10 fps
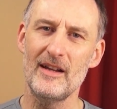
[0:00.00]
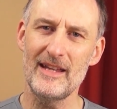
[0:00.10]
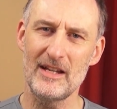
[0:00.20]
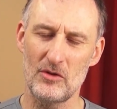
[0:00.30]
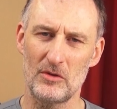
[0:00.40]

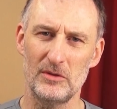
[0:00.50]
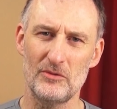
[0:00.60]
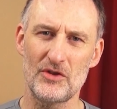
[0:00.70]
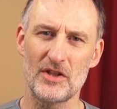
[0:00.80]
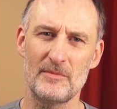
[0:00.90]
In
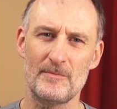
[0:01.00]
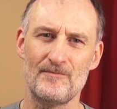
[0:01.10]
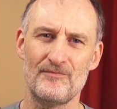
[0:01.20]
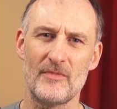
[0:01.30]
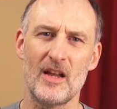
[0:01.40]
conclusion,
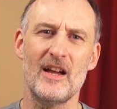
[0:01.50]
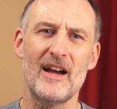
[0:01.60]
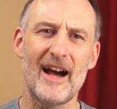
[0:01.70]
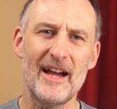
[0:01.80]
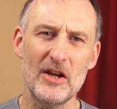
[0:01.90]

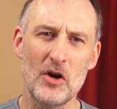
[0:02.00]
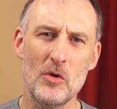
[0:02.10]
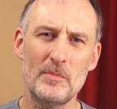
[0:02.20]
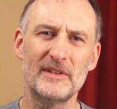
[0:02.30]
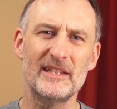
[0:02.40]
I
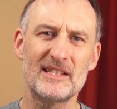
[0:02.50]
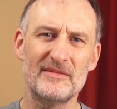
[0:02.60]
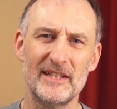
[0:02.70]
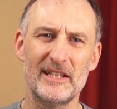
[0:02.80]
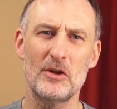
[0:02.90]
hope this
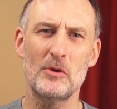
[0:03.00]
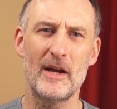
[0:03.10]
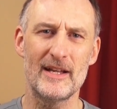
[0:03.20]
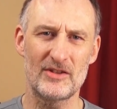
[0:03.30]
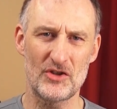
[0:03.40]
video
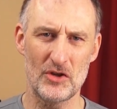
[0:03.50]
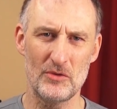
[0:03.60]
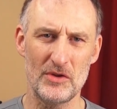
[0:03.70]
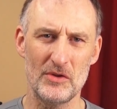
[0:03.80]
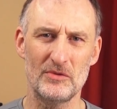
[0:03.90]
has
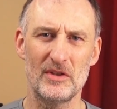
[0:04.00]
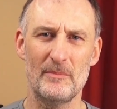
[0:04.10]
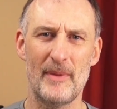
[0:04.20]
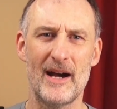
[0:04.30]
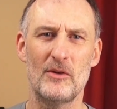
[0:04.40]
shown you the
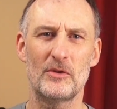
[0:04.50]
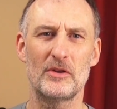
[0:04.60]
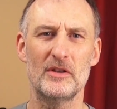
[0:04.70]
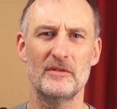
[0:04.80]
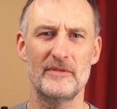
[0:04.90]
power
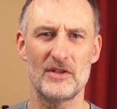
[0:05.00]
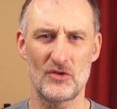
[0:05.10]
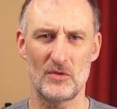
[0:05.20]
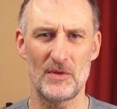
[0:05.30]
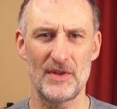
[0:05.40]
of
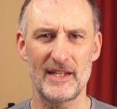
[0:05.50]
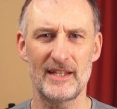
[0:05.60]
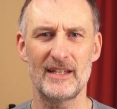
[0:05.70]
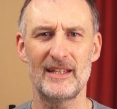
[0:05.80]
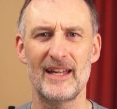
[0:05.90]
visual
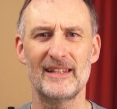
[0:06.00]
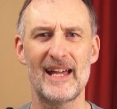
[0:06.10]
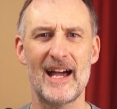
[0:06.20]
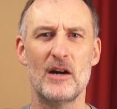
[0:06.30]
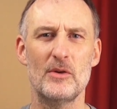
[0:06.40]
thinking and
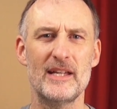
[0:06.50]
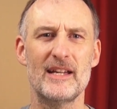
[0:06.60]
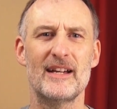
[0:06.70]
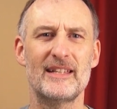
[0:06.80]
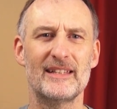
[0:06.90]
how
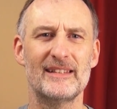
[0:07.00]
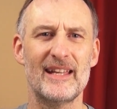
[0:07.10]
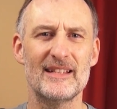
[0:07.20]
AI can